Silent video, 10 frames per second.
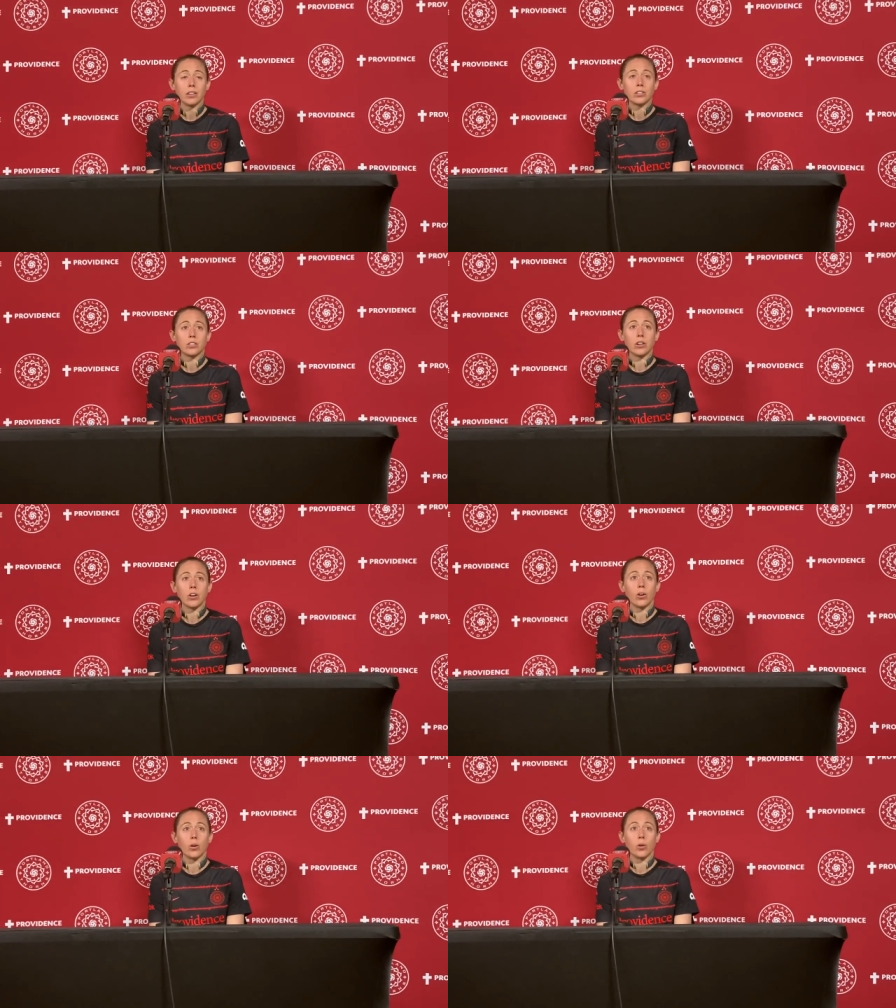
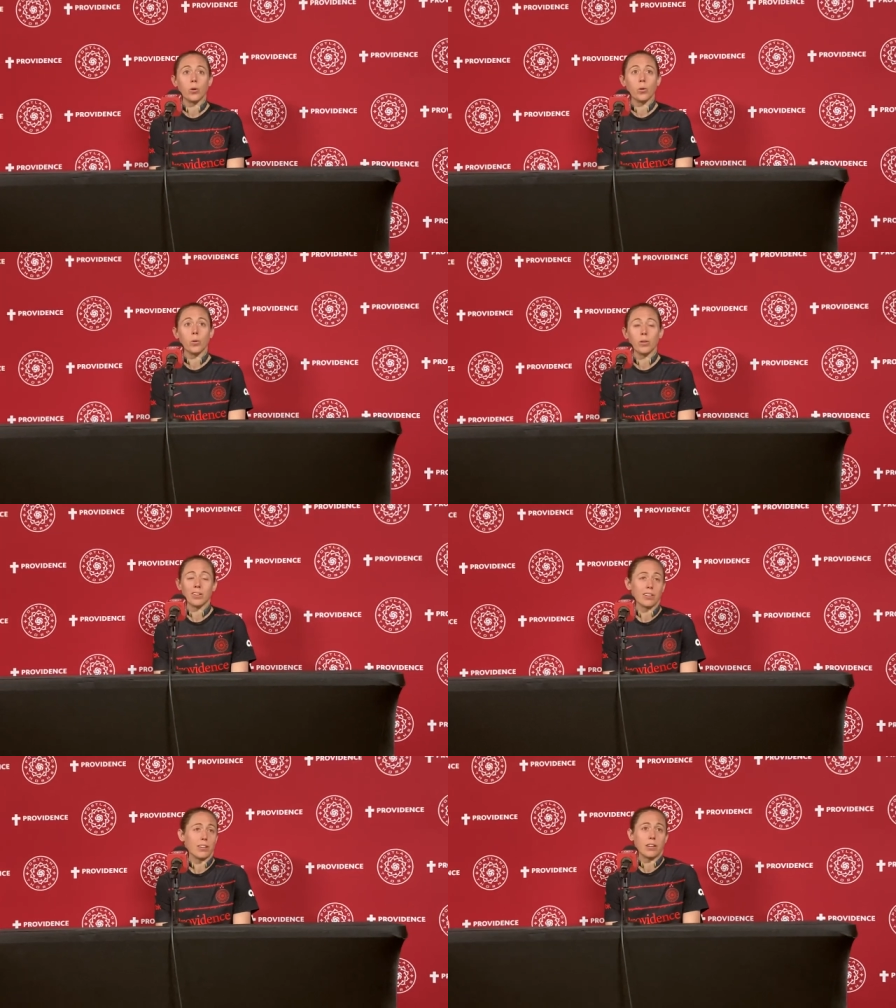So
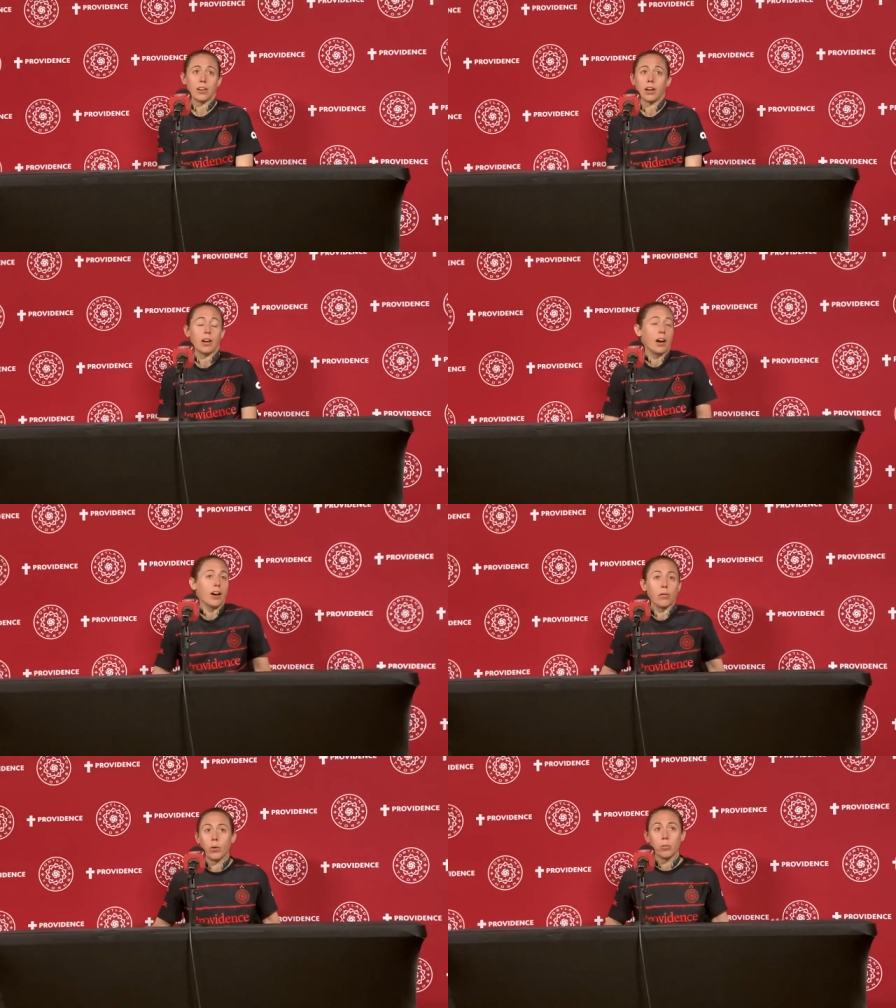
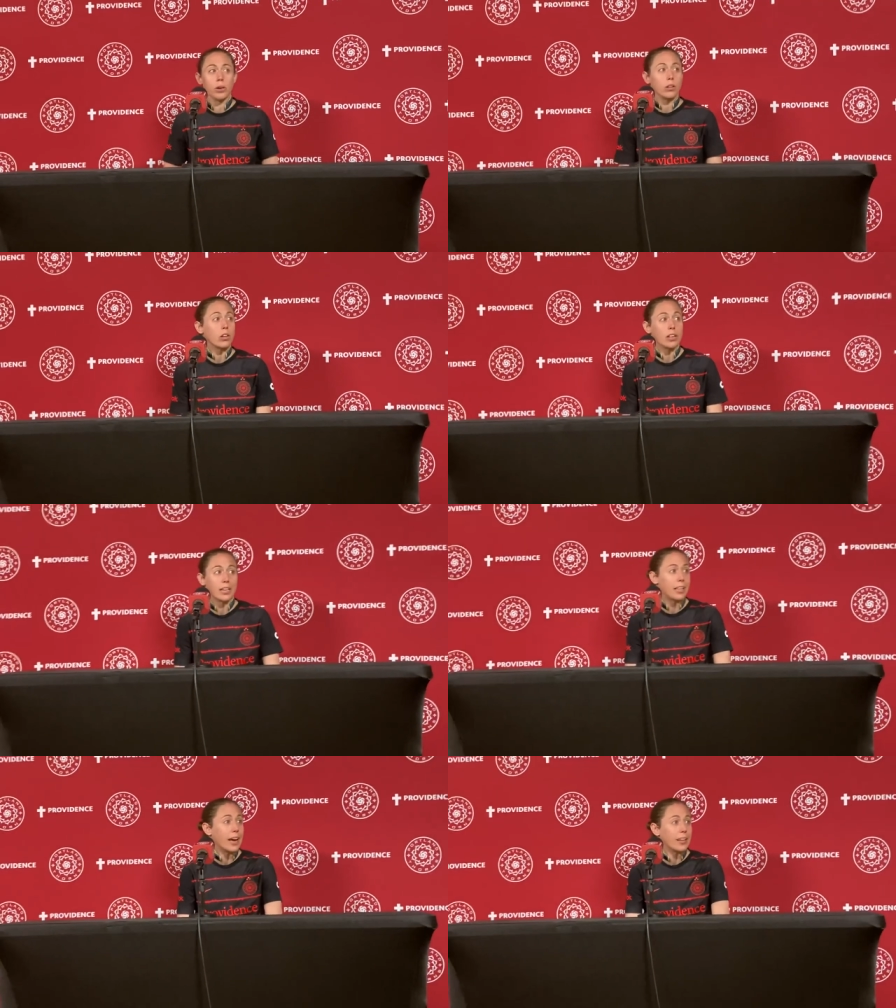when we look like
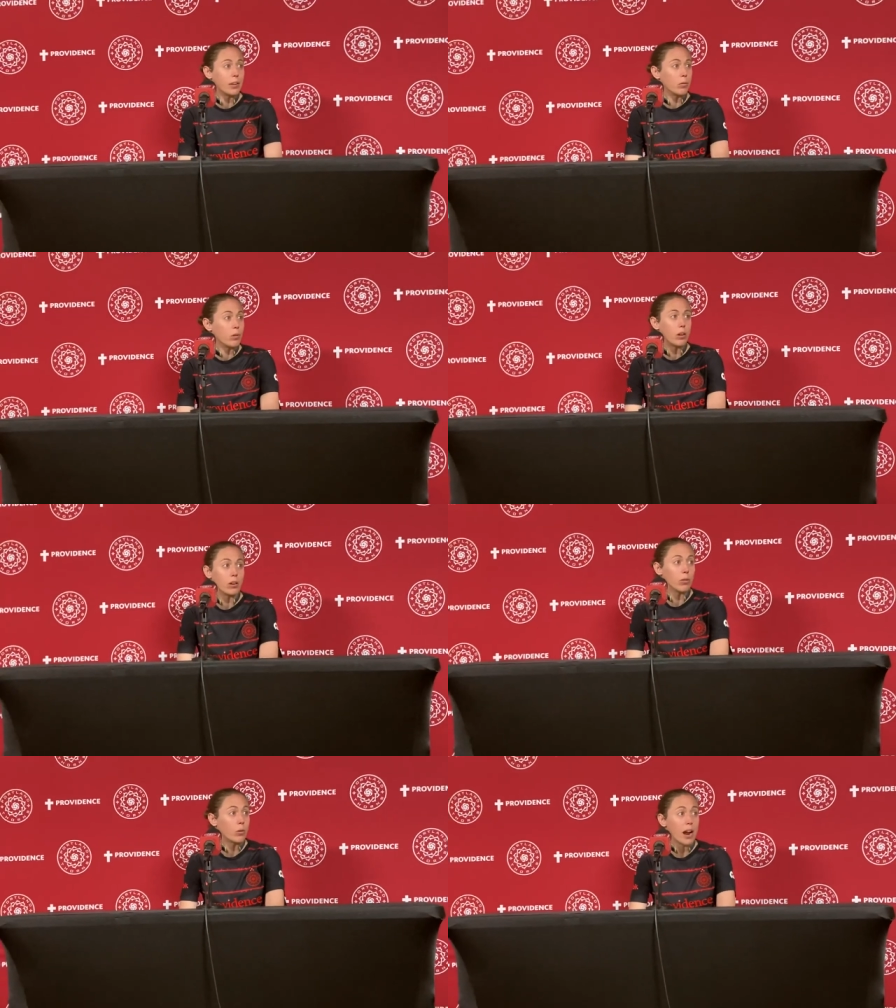that, then
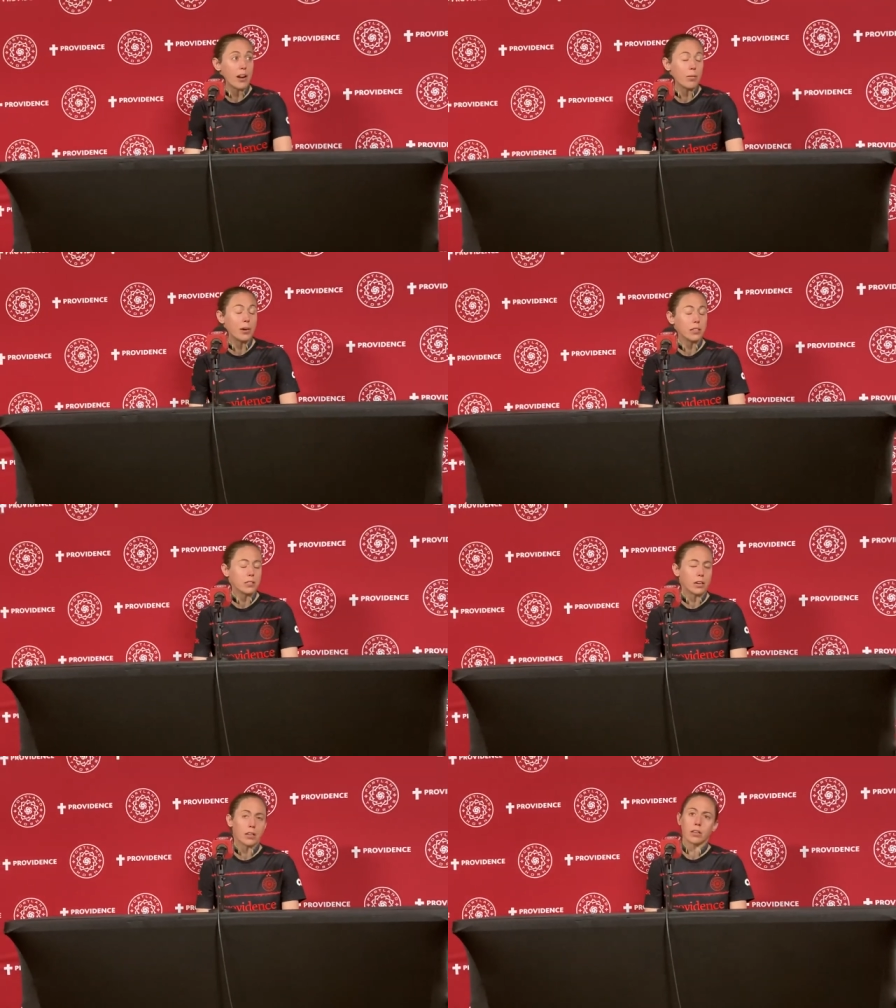we're at our best.
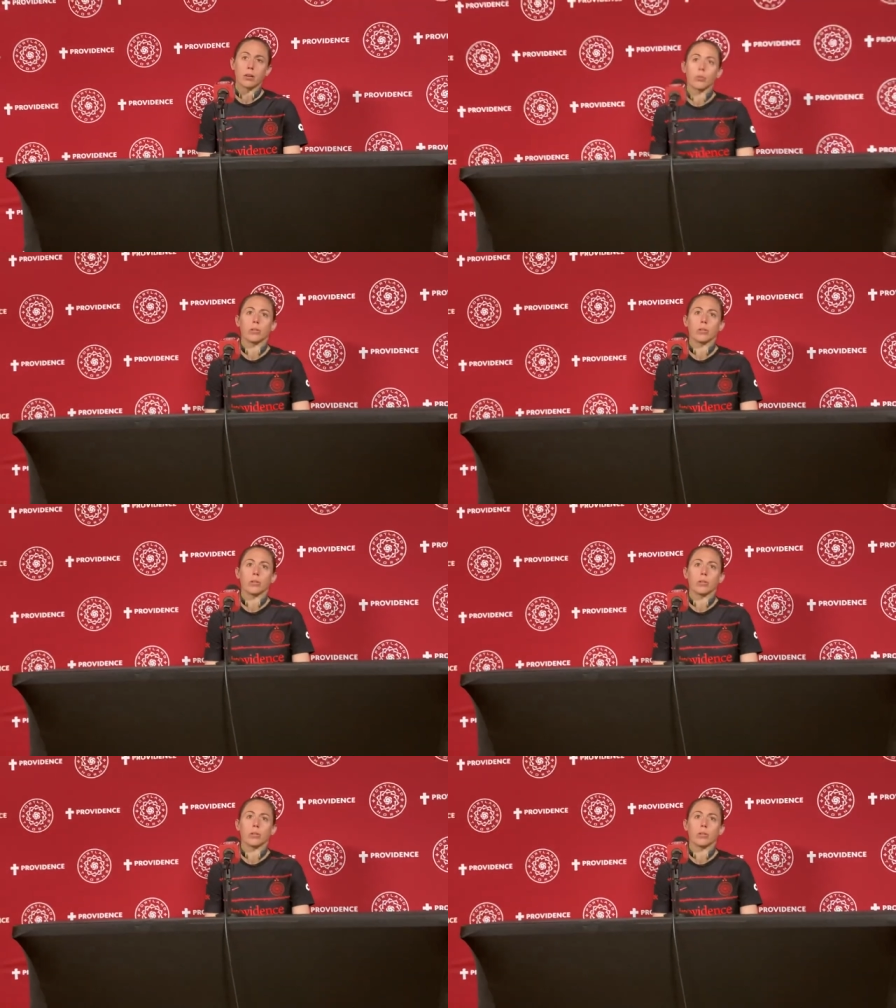And I think